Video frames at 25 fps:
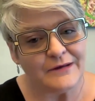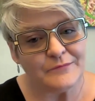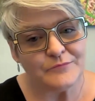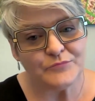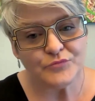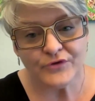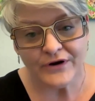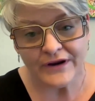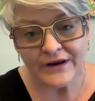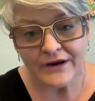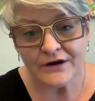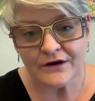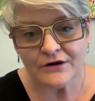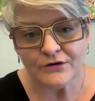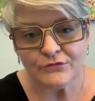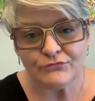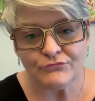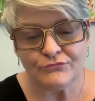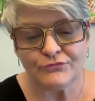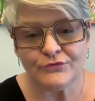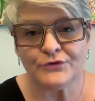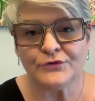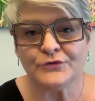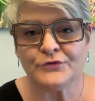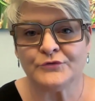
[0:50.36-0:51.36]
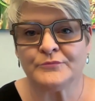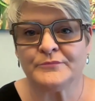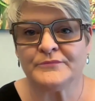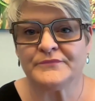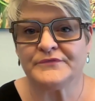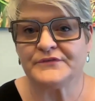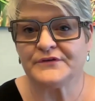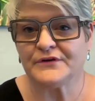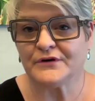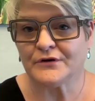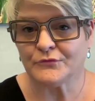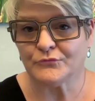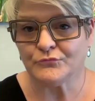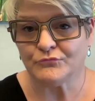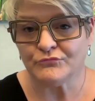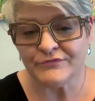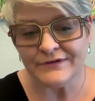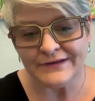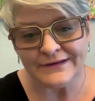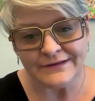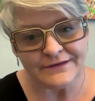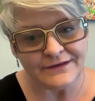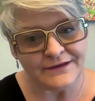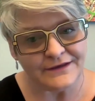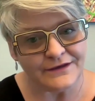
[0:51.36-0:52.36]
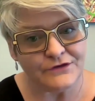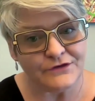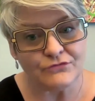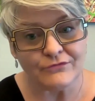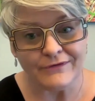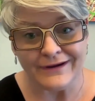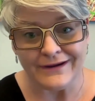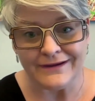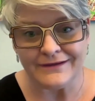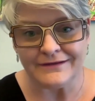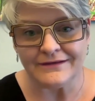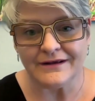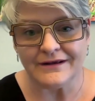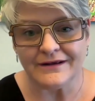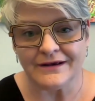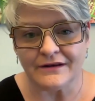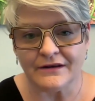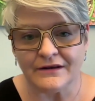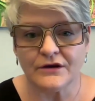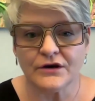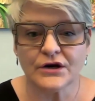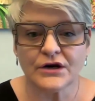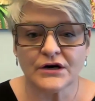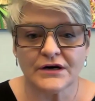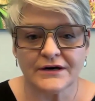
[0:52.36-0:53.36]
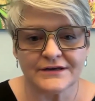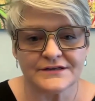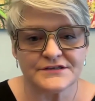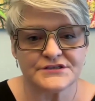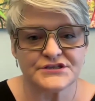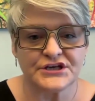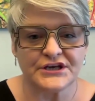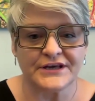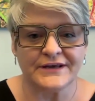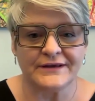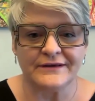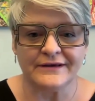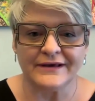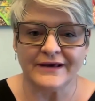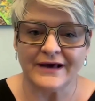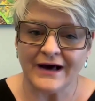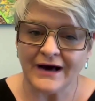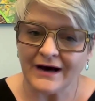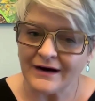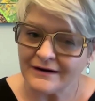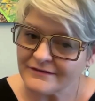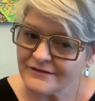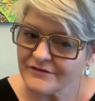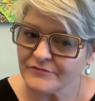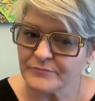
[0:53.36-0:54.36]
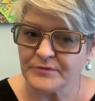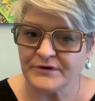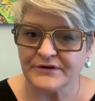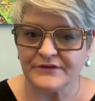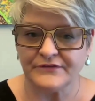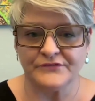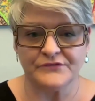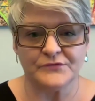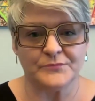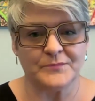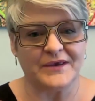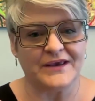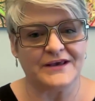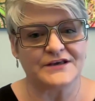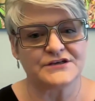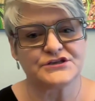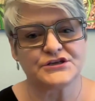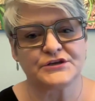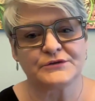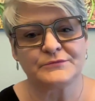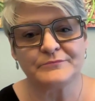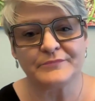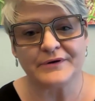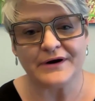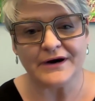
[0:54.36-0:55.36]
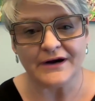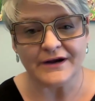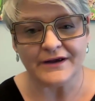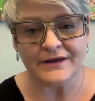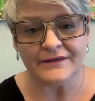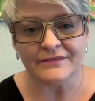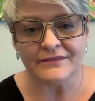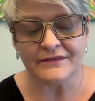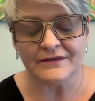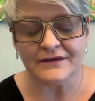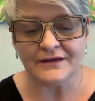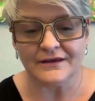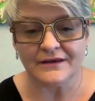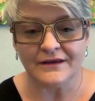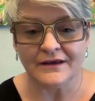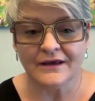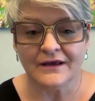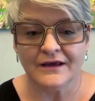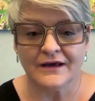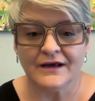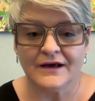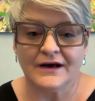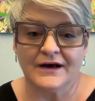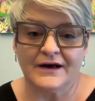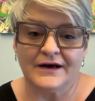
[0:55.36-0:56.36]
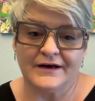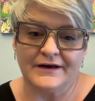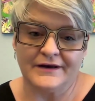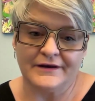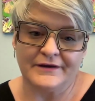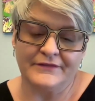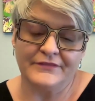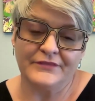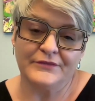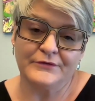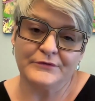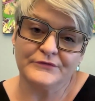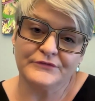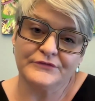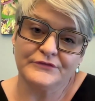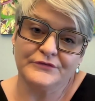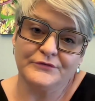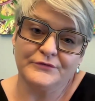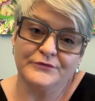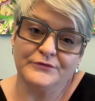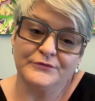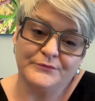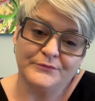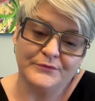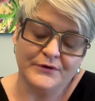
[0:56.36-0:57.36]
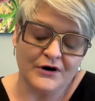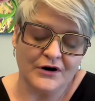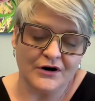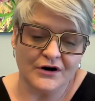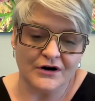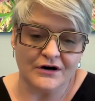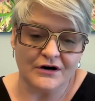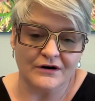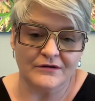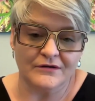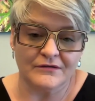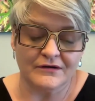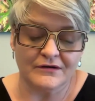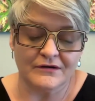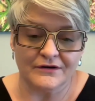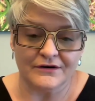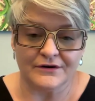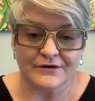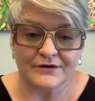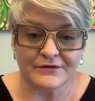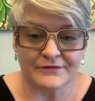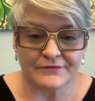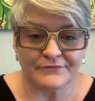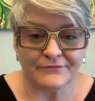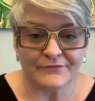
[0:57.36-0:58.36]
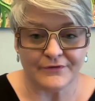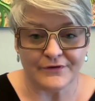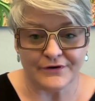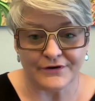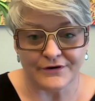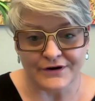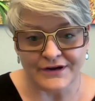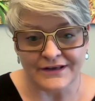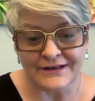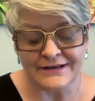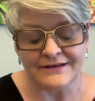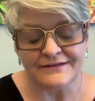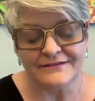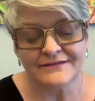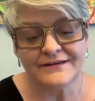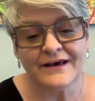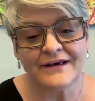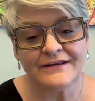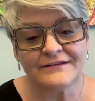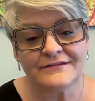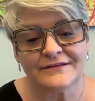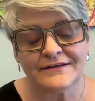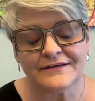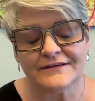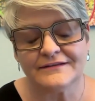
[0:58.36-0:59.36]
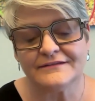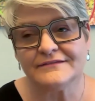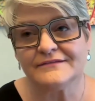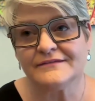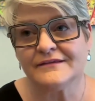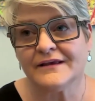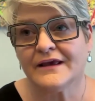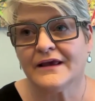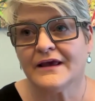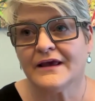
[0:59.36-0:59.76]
Breakout rooms are really great at encouraging active participation by those who are in attendance.